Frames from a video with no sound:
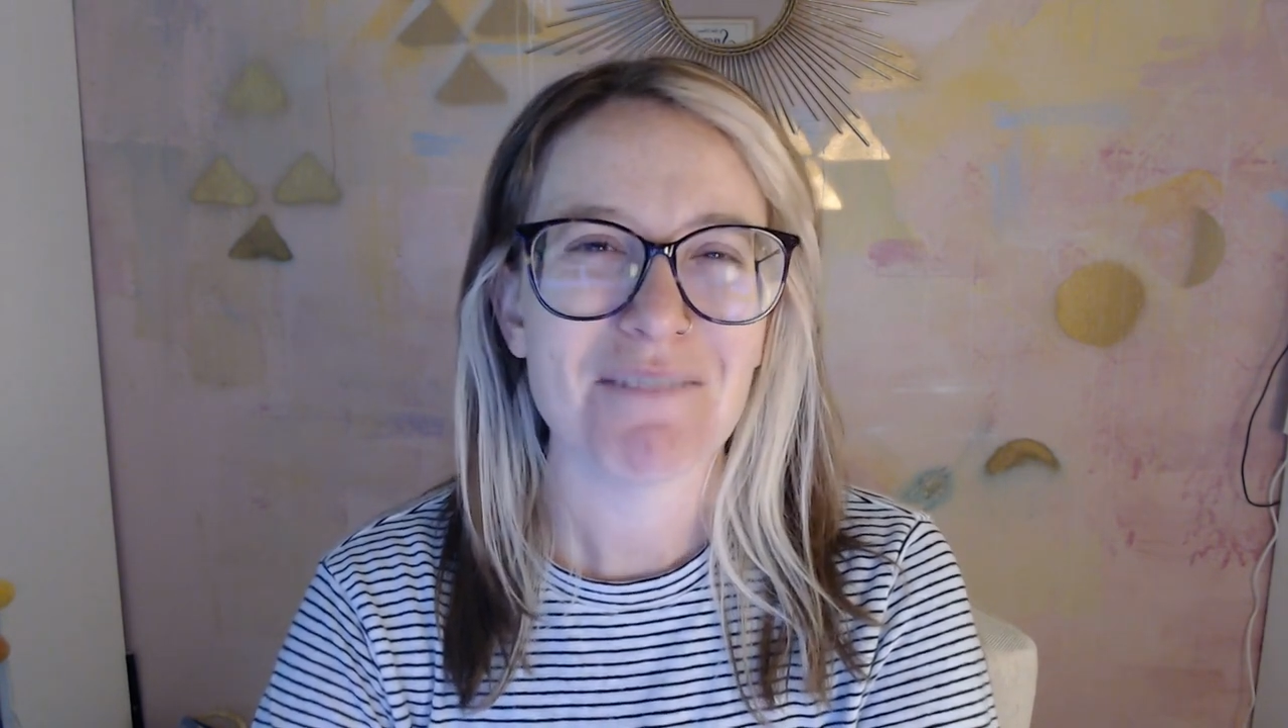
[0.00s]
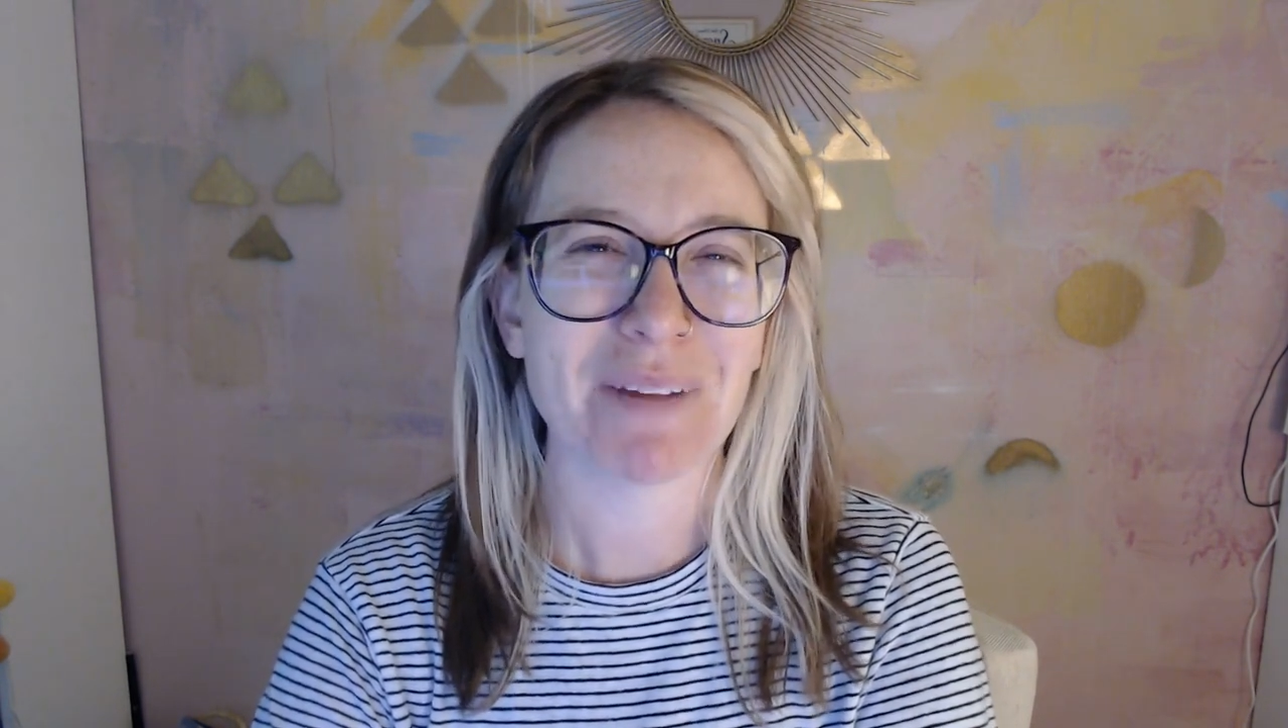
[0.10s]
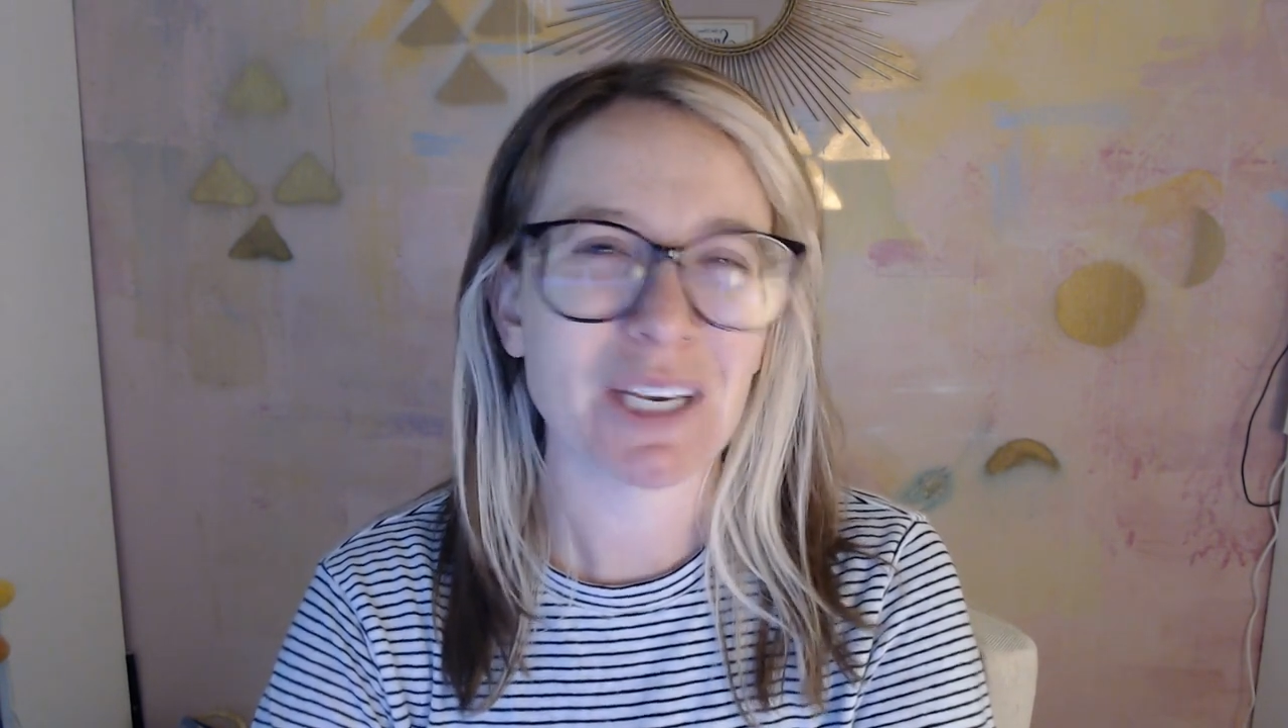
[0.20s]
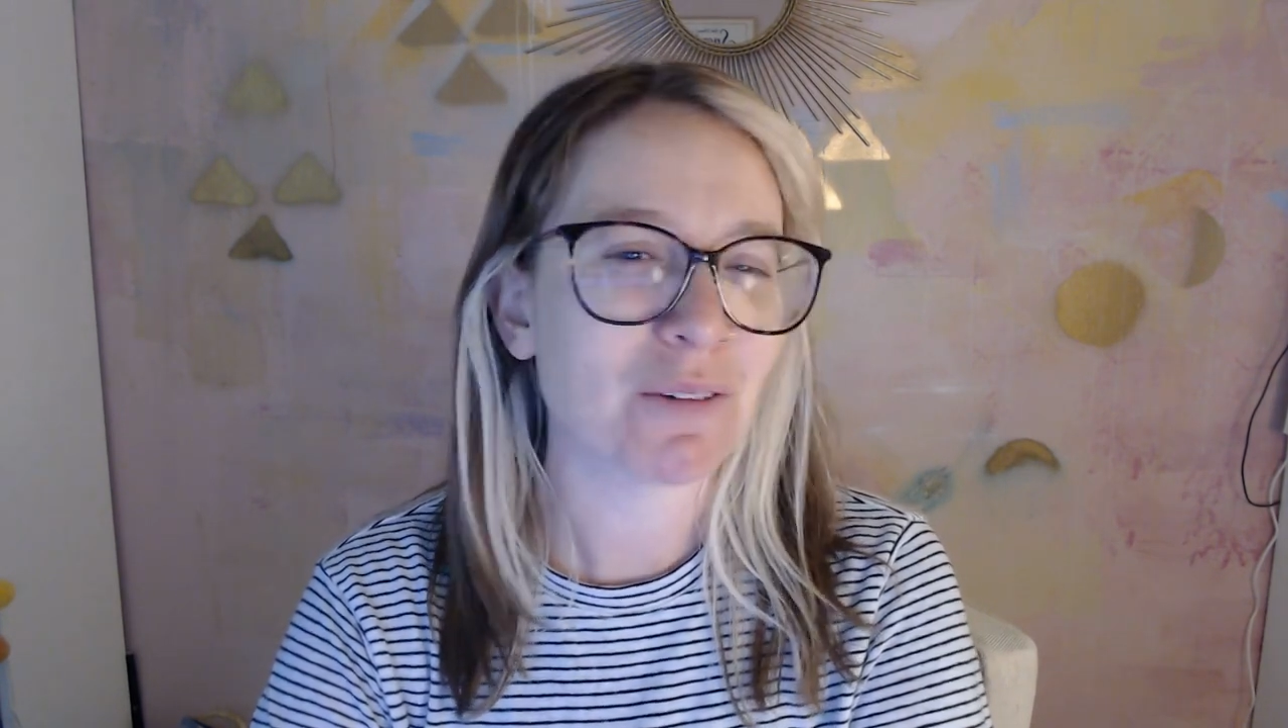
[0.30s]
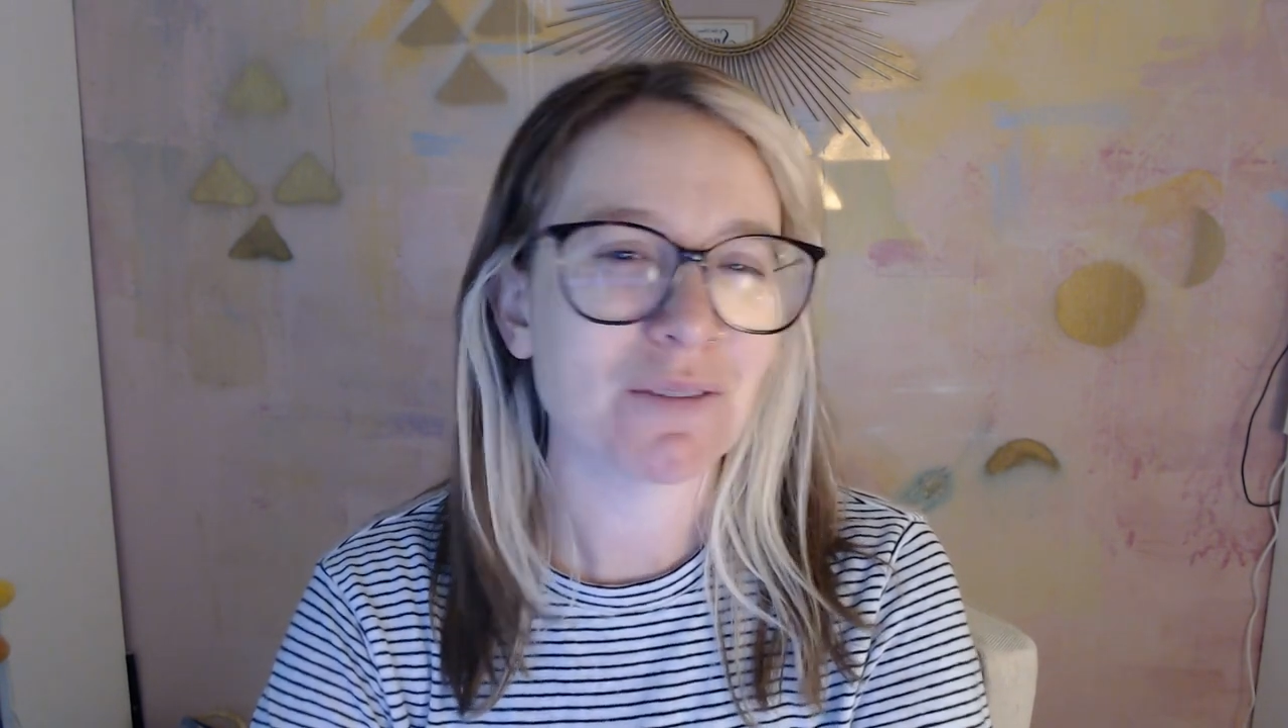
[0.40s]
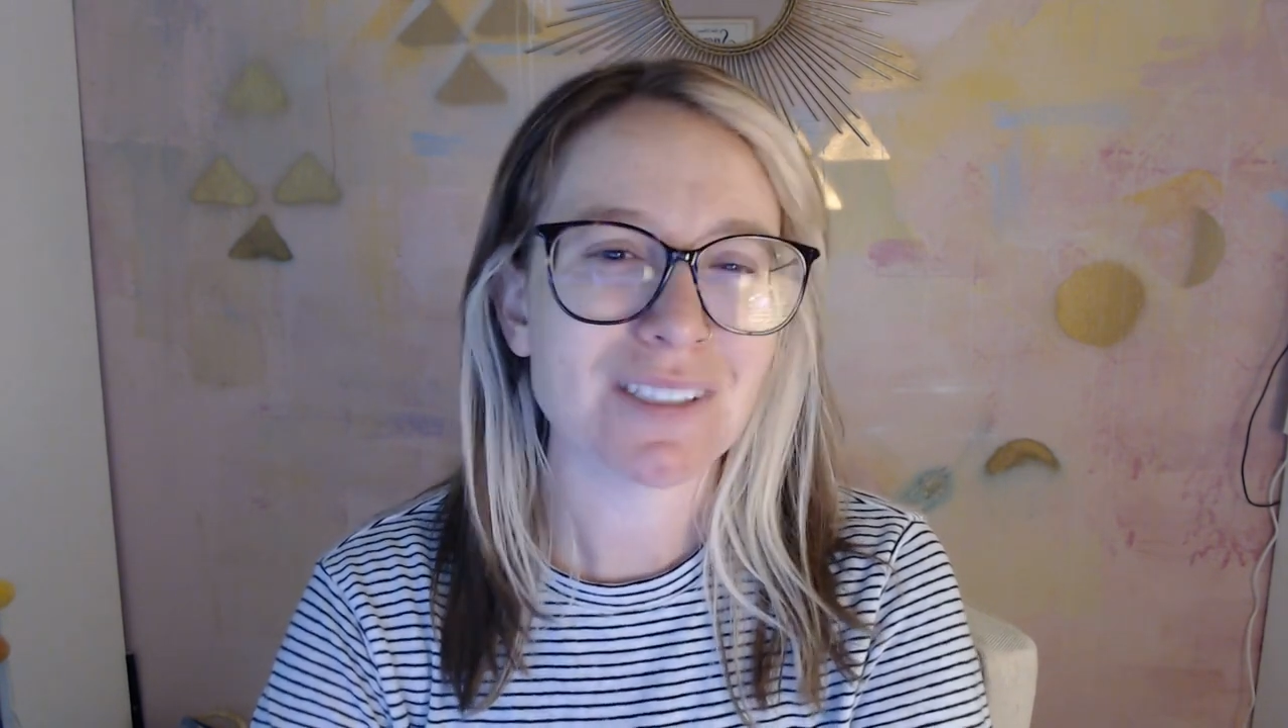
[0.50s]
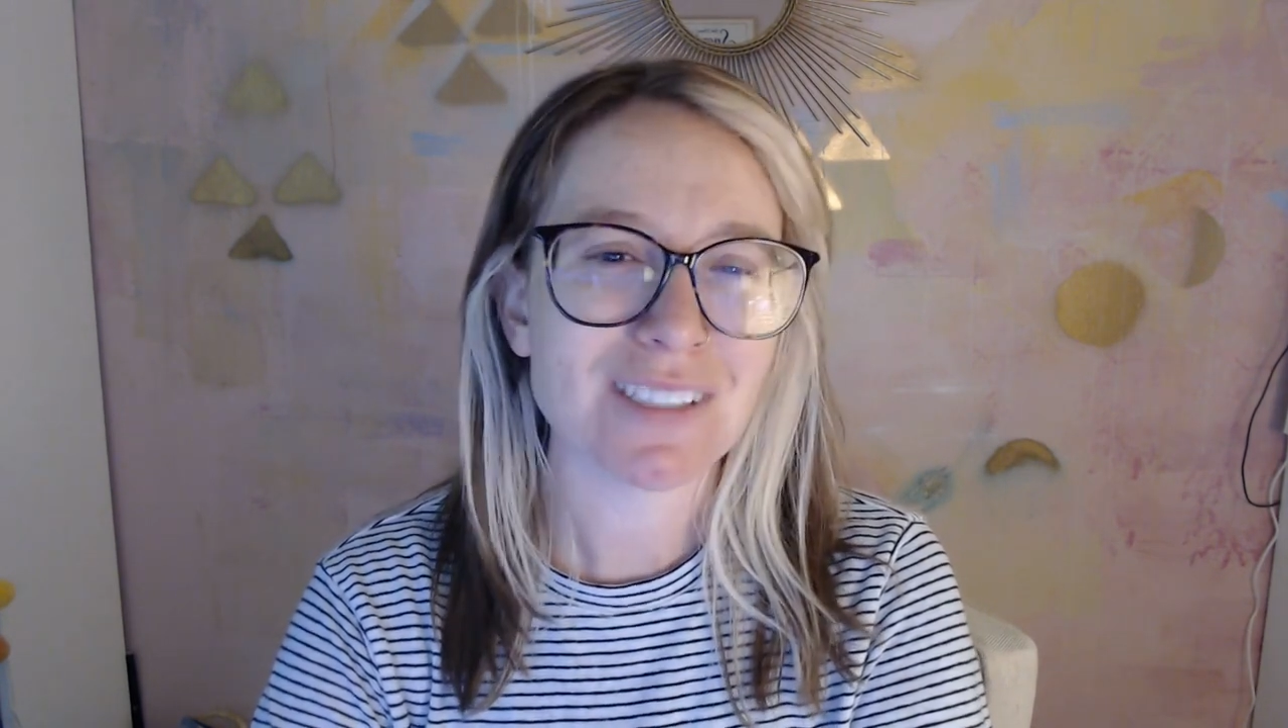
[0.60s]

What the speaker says: my own